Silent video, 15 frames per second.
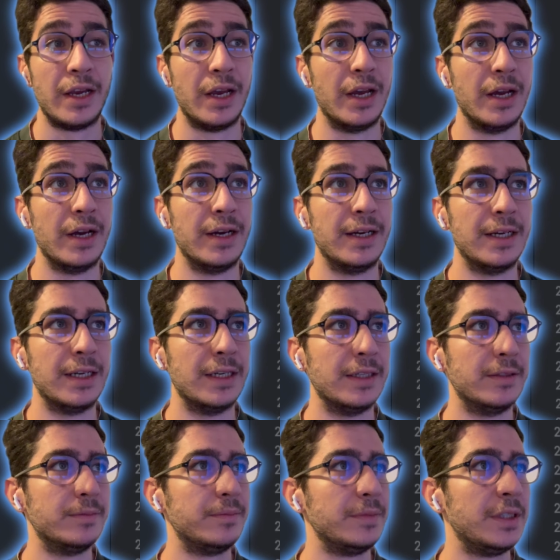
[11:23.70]

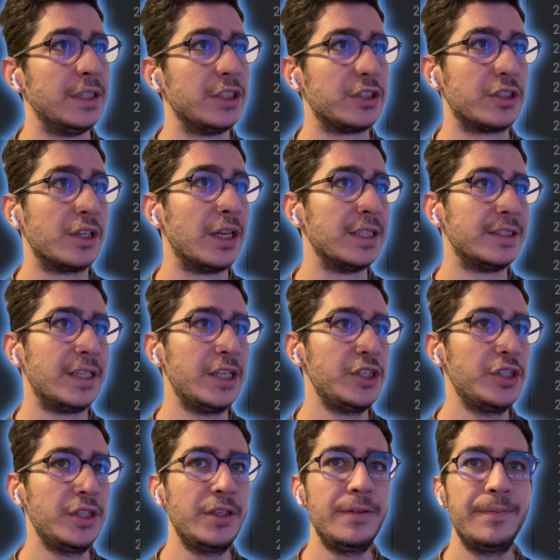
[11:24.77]

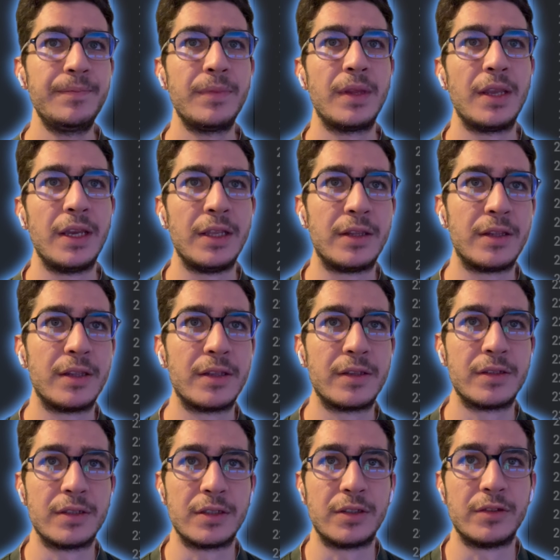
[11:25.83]
initialization, it
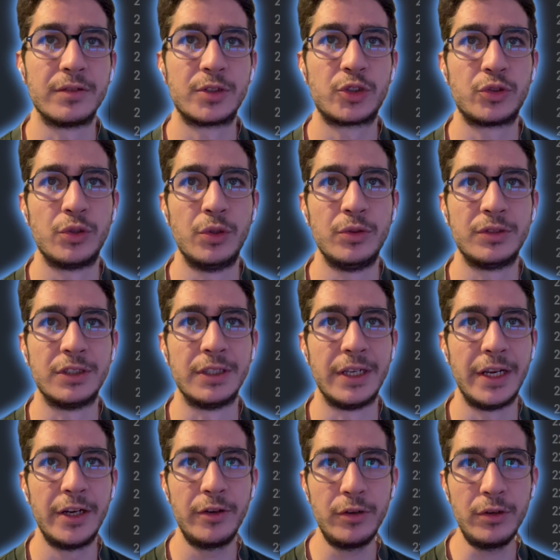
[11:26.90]
throws an
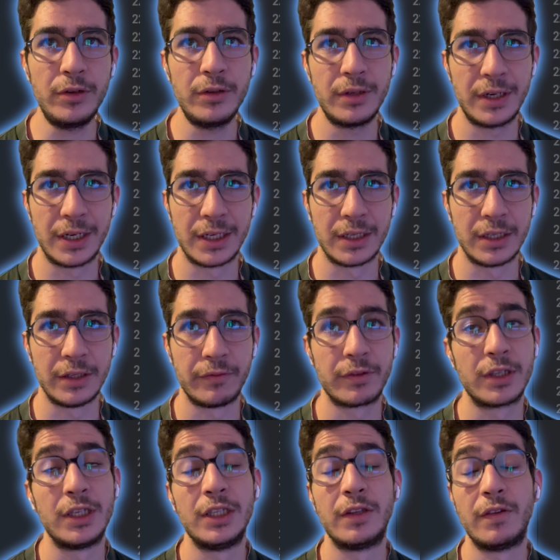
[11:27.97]
error and
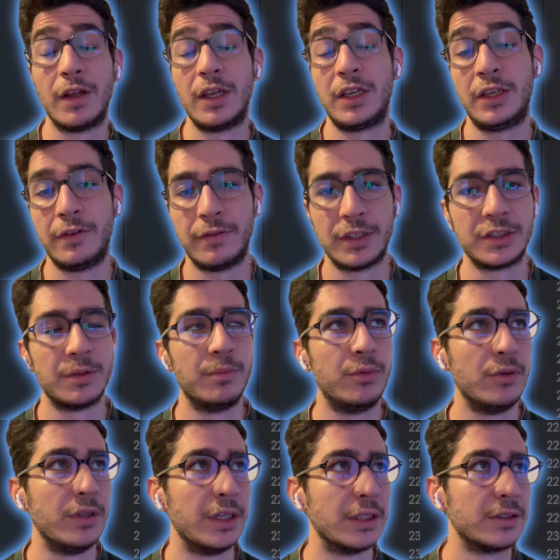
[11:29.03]
it gives us a
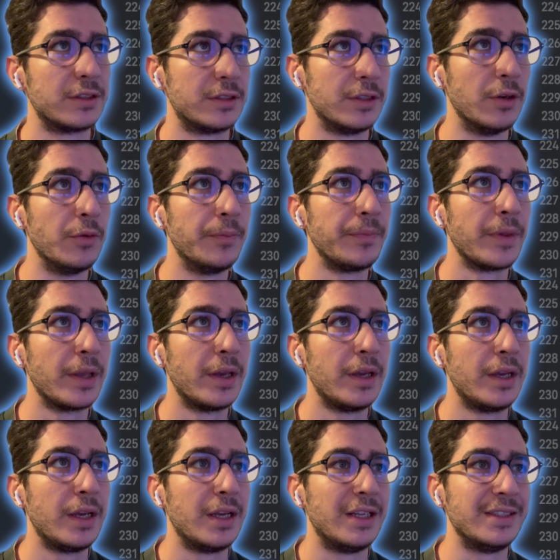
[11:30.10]
boolean. So
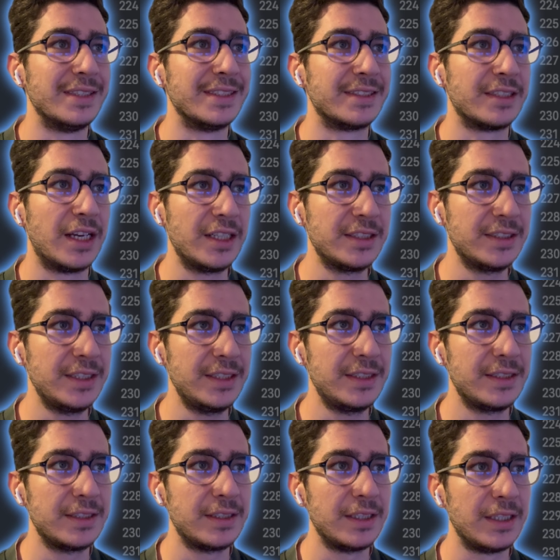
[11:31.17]
the
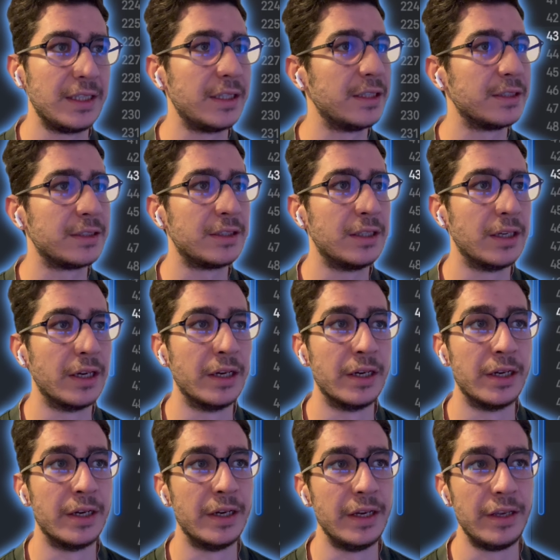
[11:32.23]
success is
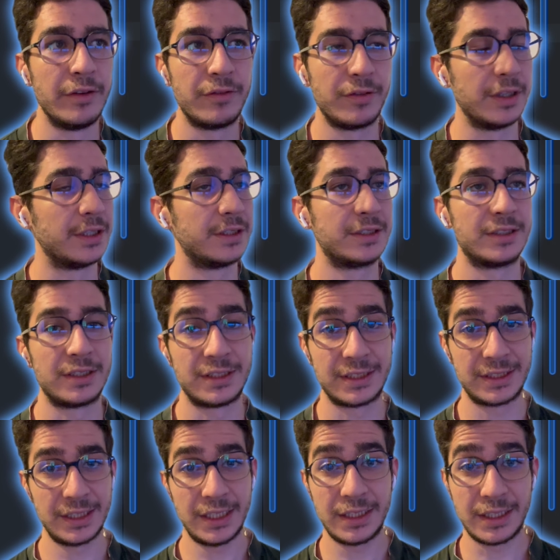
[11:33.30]
if it
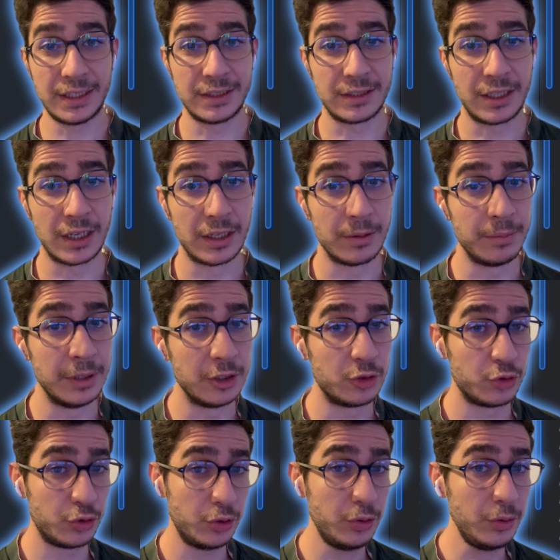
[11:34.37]
succeeds, it's gonna be
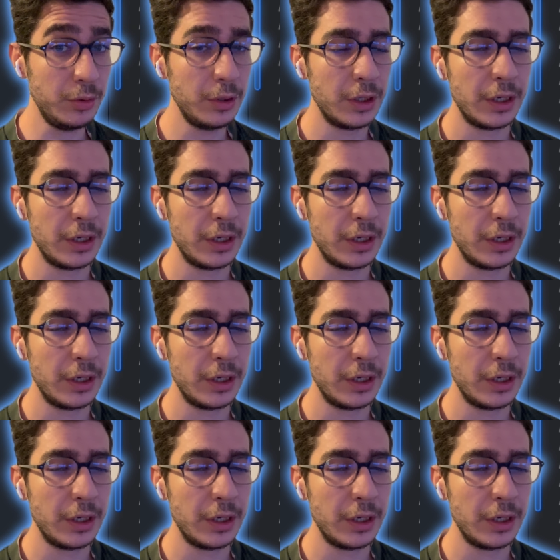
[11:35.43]
true,